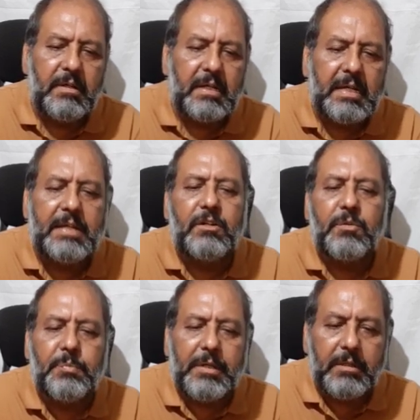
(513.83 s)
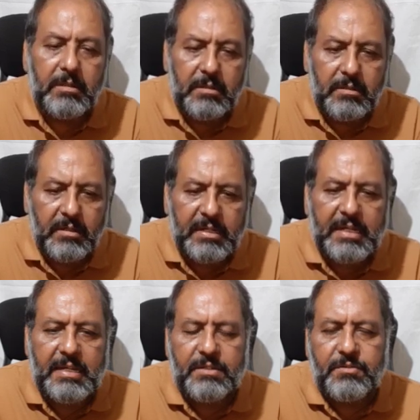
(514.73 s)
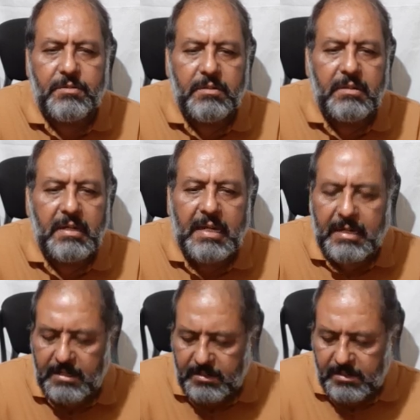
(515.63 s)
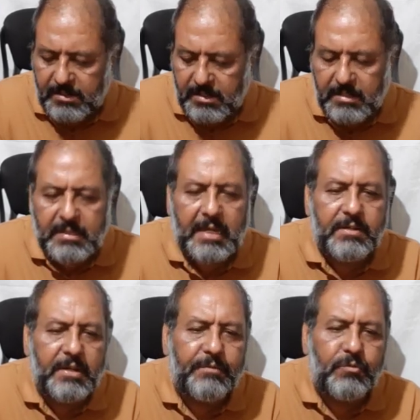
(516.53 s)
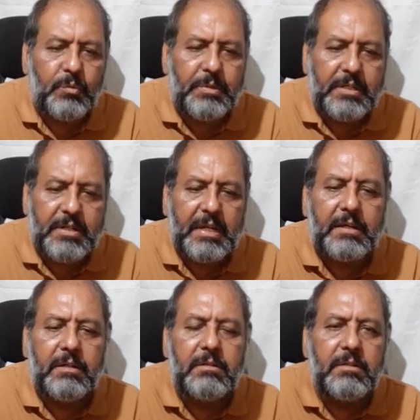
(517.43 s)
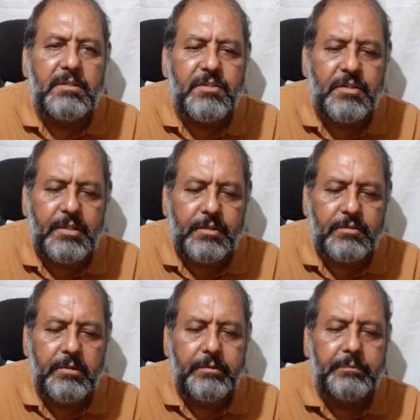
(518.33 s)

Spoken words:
cannot be erased, and that have to be taken seriously.